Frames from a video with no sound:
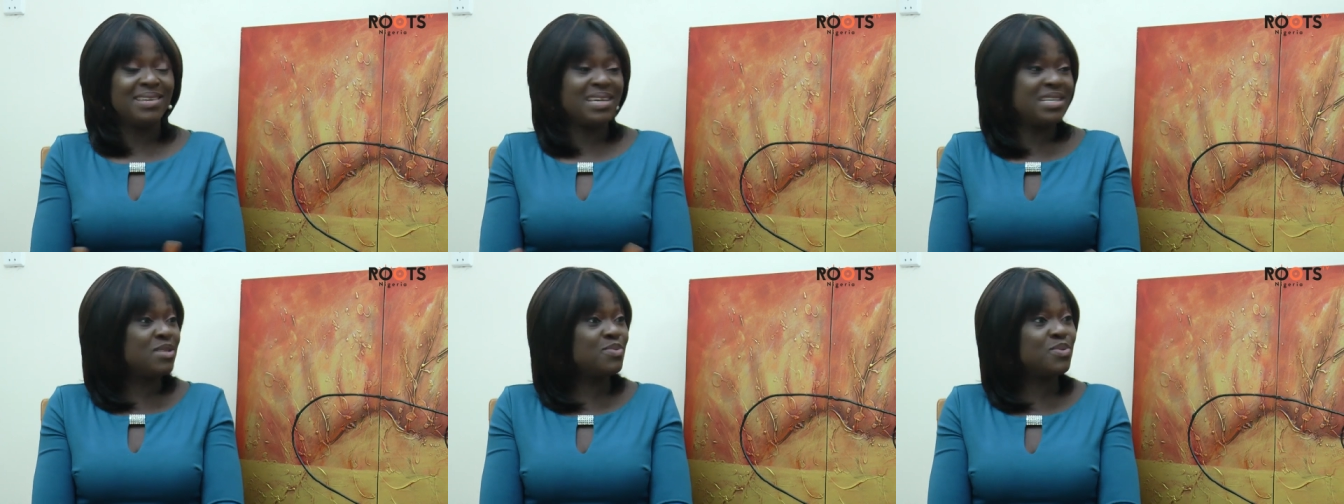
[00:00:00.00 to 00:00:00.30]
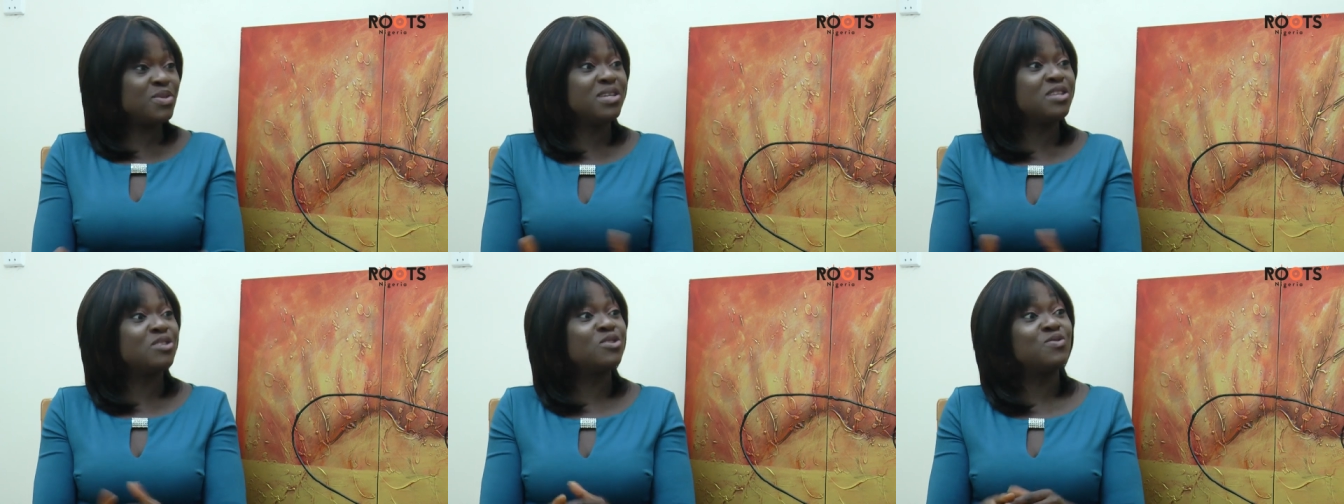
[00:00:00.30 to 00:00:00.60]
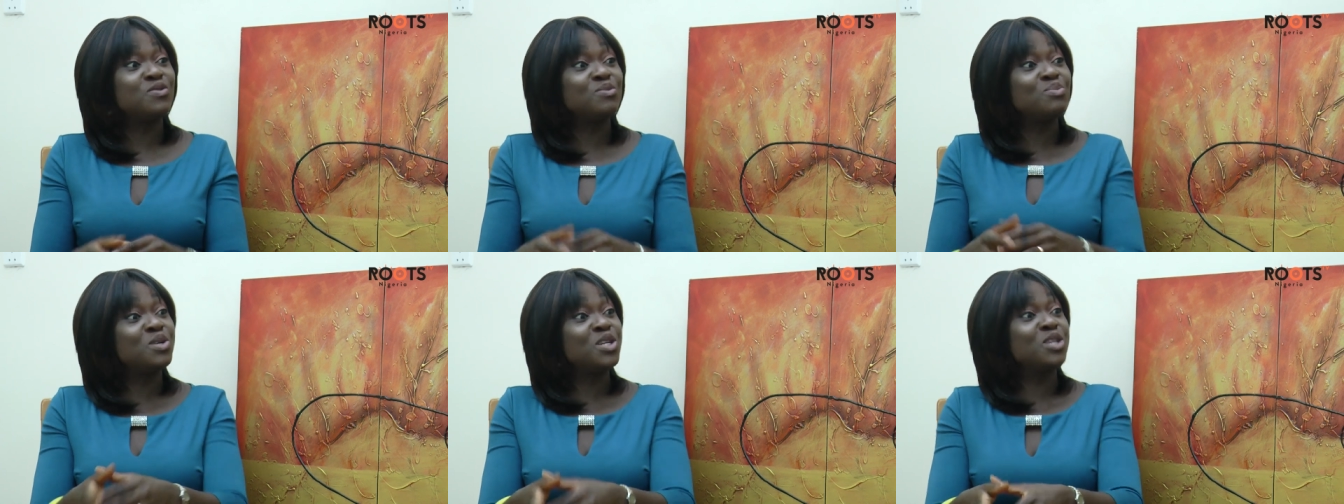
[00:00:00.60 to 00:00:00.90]

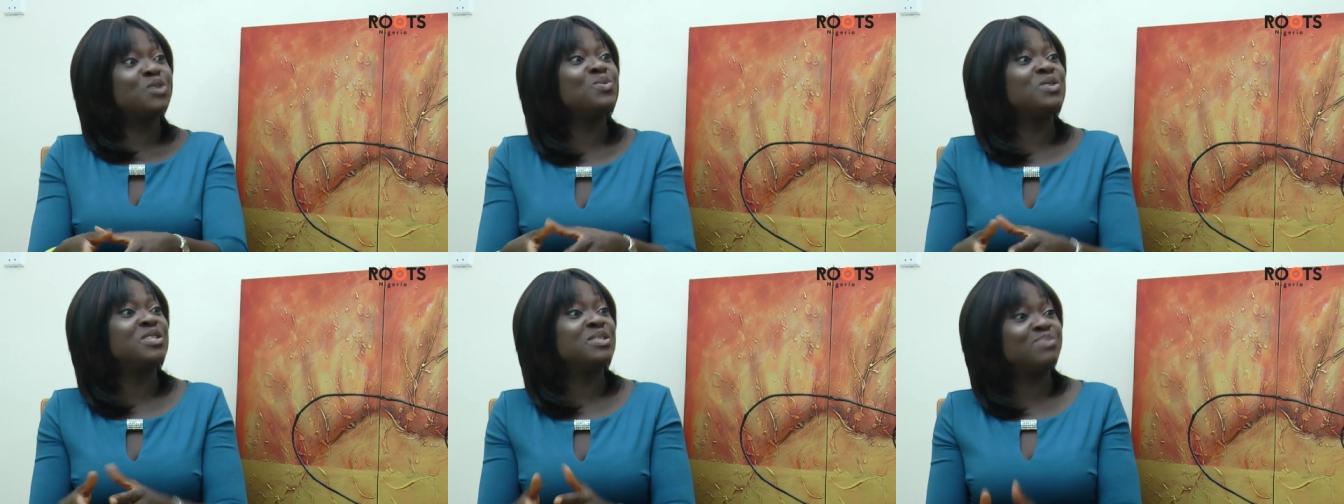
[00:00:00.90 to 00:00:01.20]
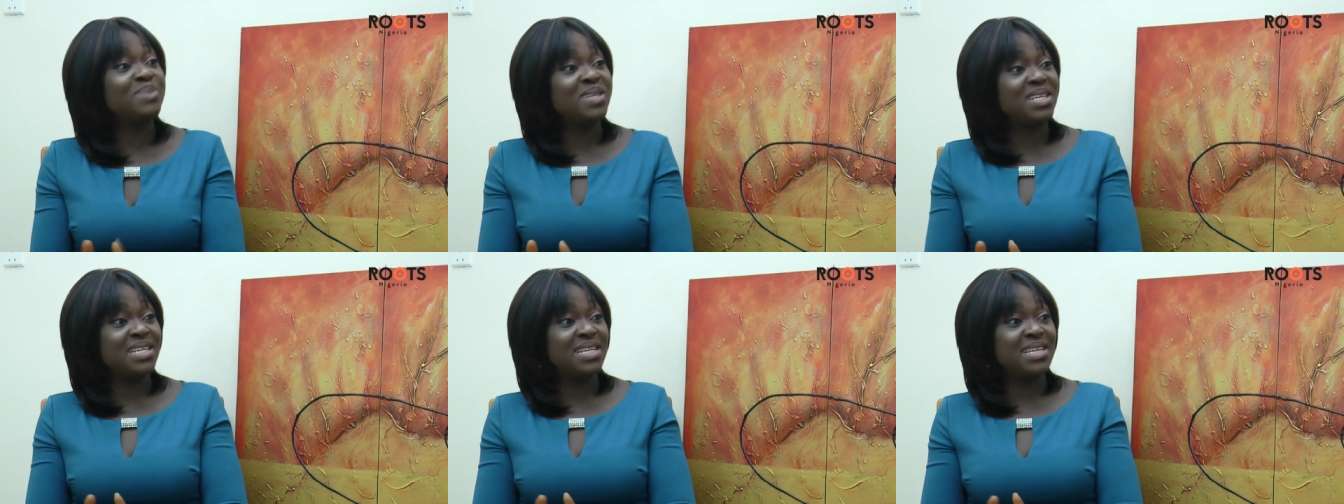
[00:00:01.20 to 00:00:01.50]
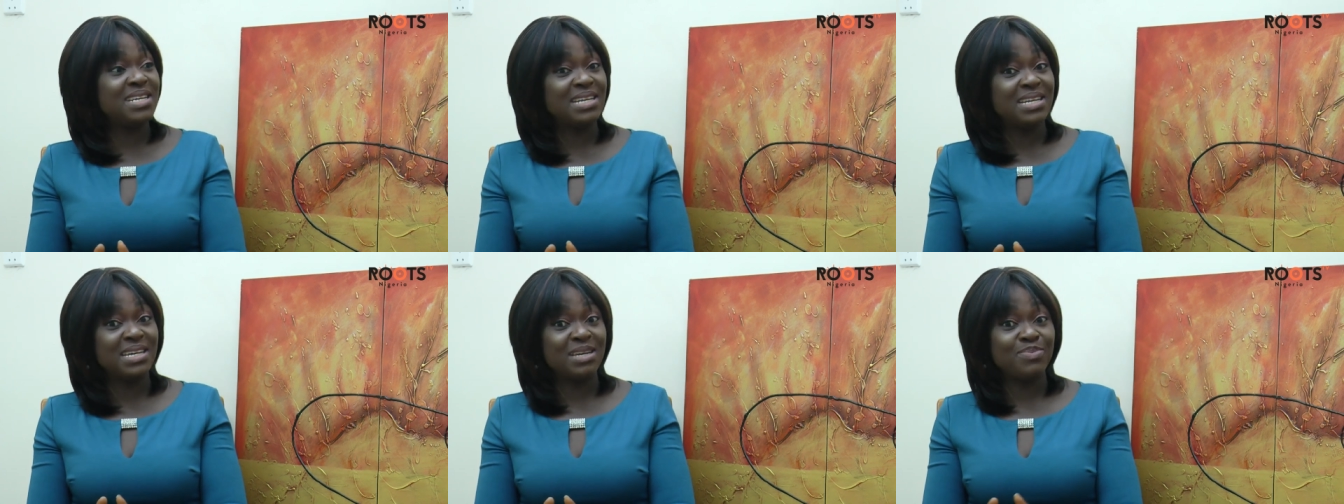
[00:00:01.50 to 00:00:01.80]
90% of the money we spend
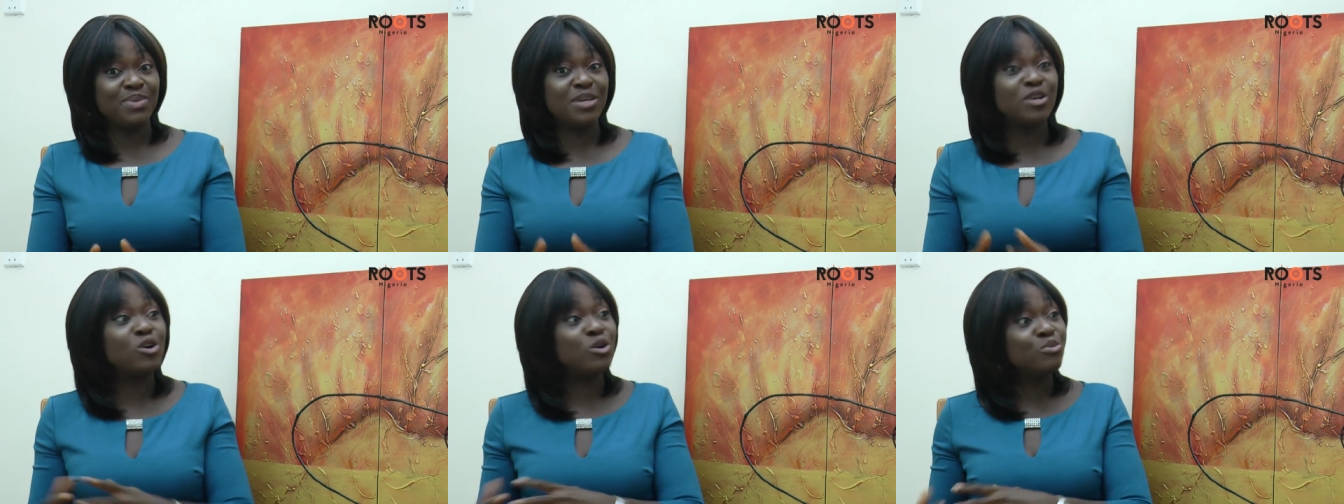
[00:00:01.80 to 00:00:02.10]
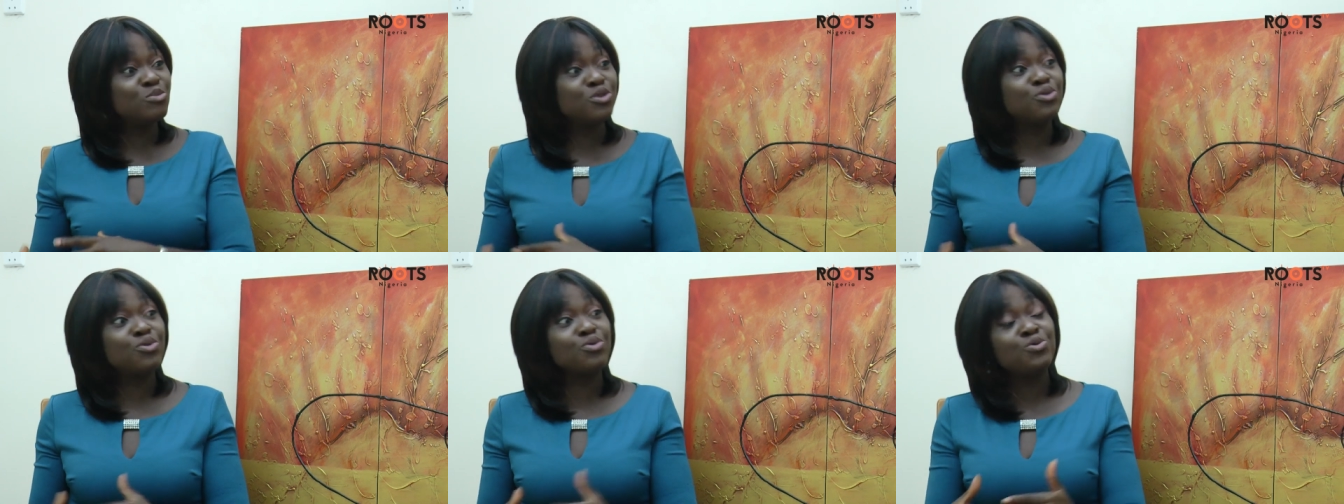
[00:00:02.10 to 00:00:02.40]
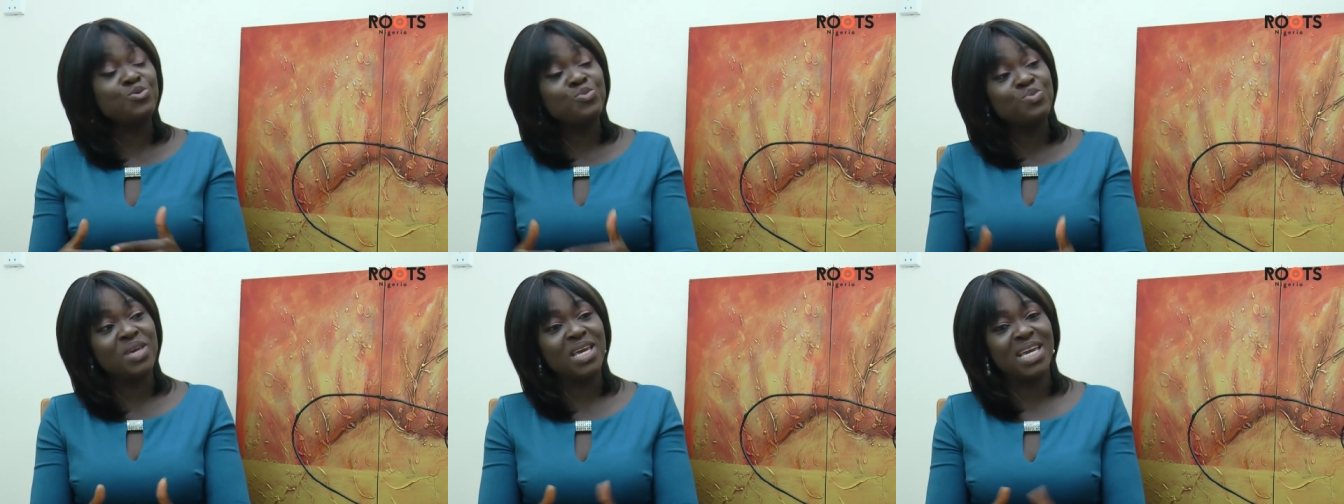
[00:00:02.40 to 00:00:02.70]
in NIP comes
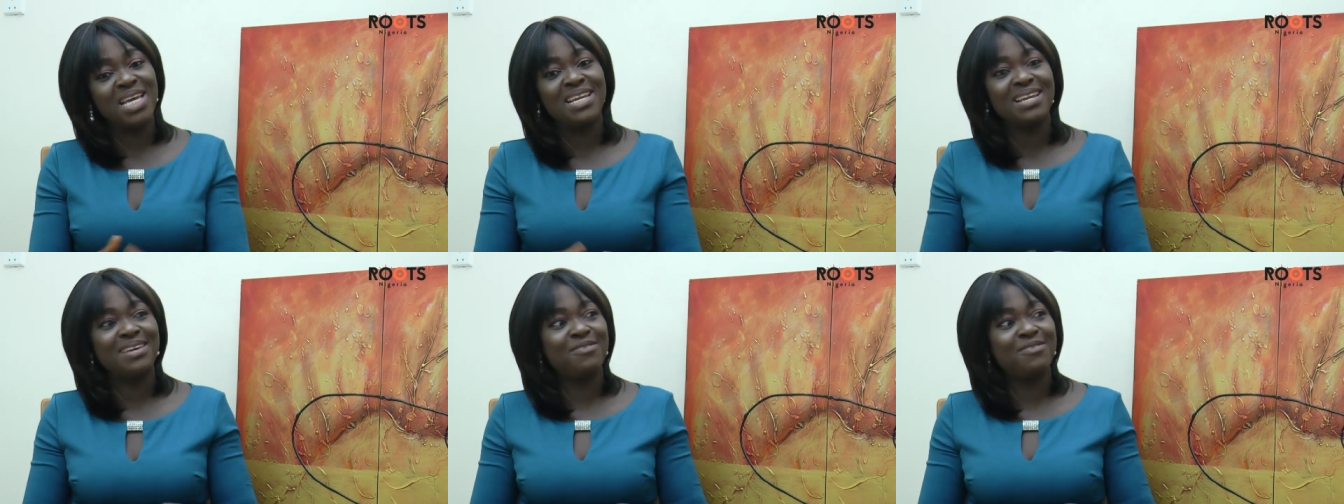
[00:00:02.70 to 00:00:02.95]
through me,